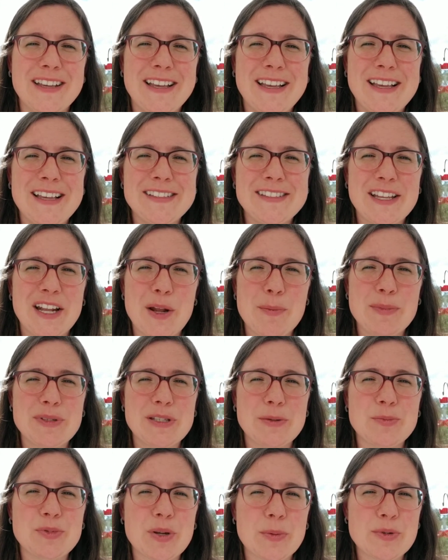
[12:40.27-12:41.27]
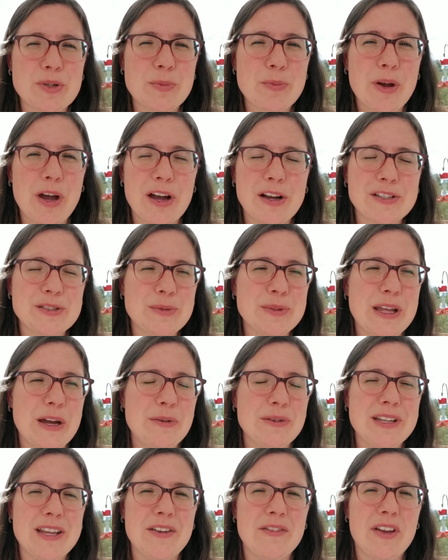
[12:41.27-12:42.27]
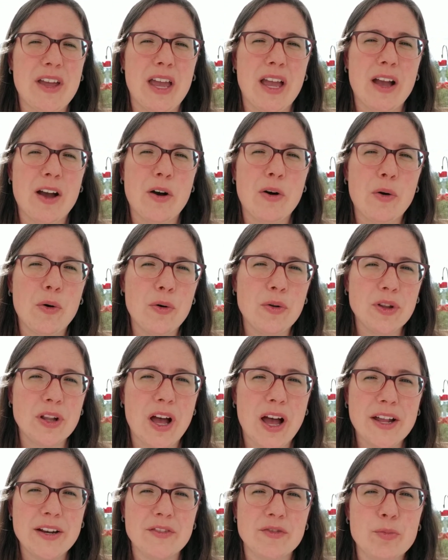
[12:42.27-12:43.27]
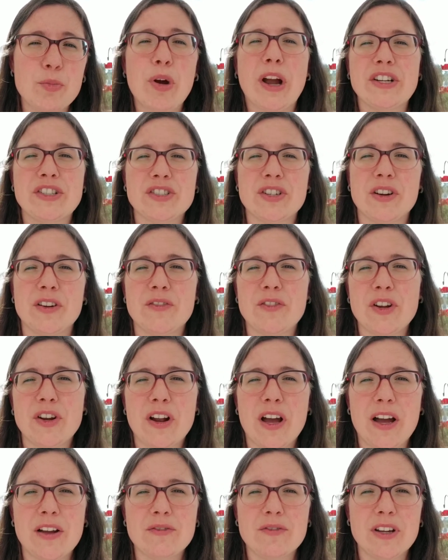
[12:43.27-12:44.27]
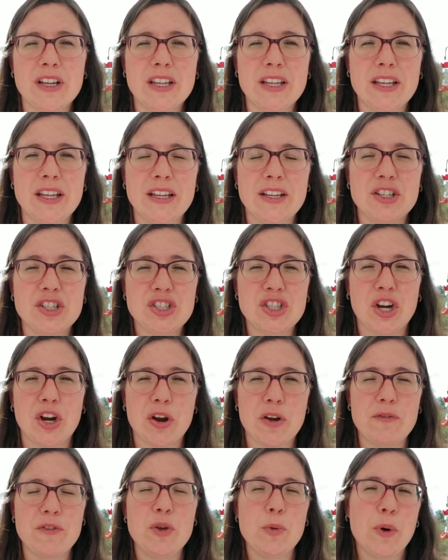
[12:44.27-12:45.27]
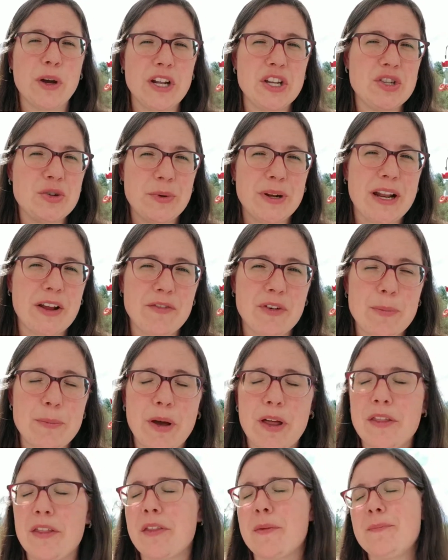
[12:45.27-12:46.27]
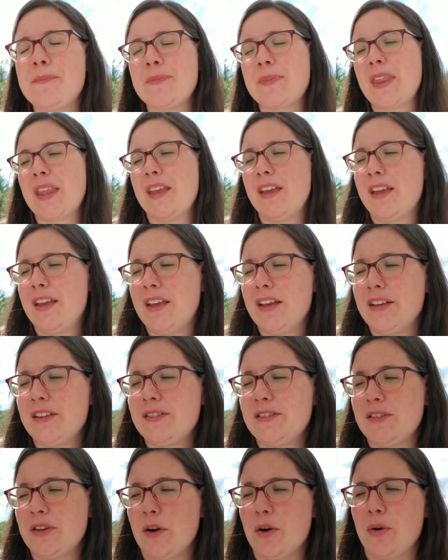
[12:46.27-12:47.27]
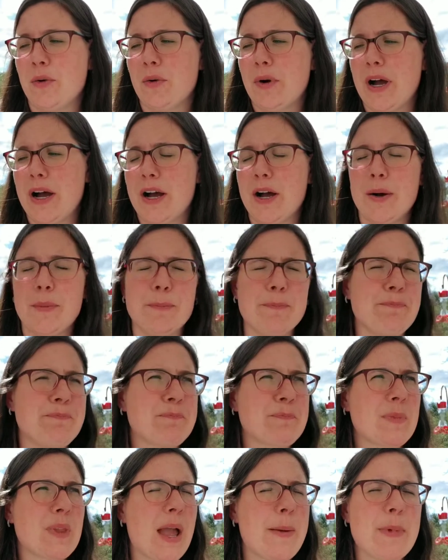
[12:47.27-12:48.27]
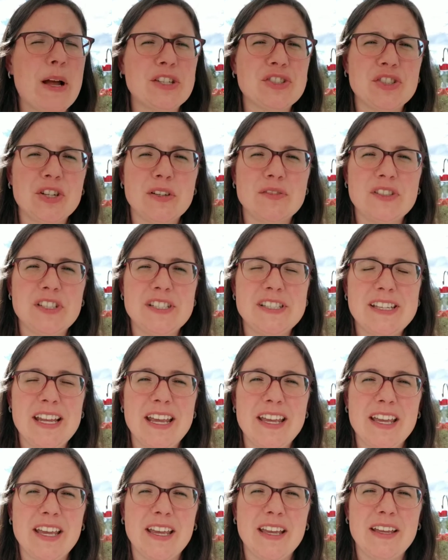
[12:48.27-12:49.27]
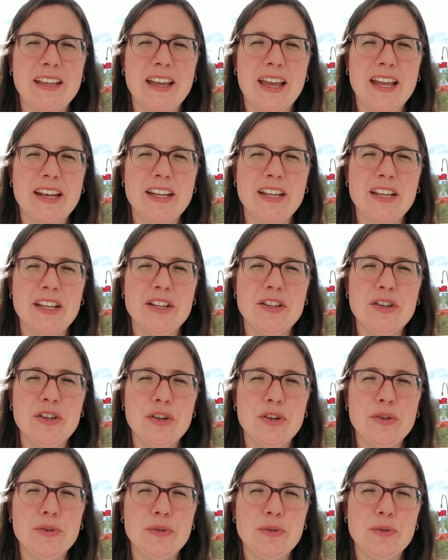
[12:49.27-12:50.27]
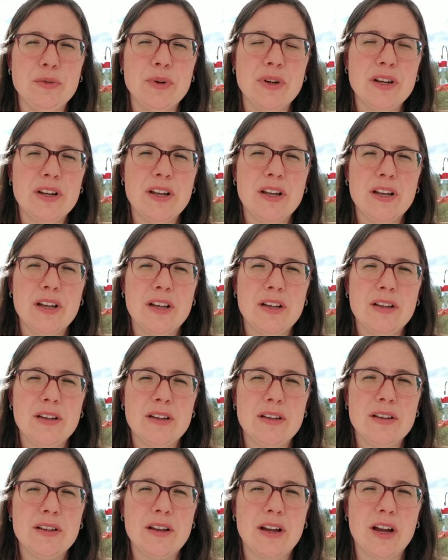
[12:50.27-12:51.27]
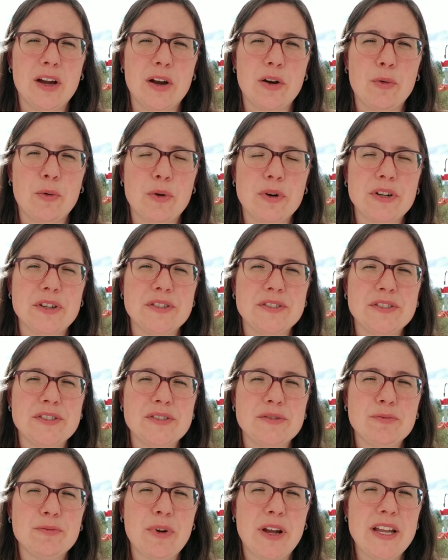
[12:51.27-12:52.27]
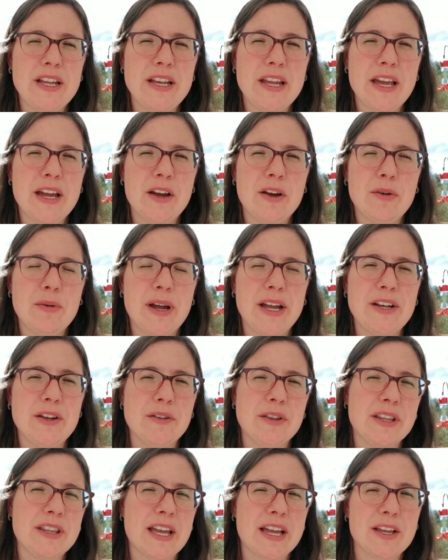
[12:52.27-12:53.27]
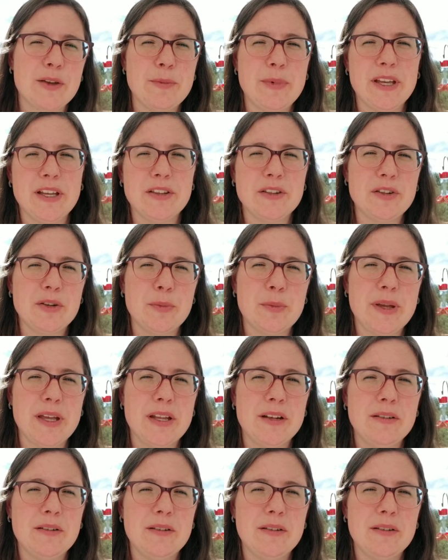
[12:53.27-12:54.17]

set up a subscription box without giving a whole lot of pressure if you're not really sure if you want to do it every month. So I'm not sure if she's taking any new orders right now. I know that can be a little bit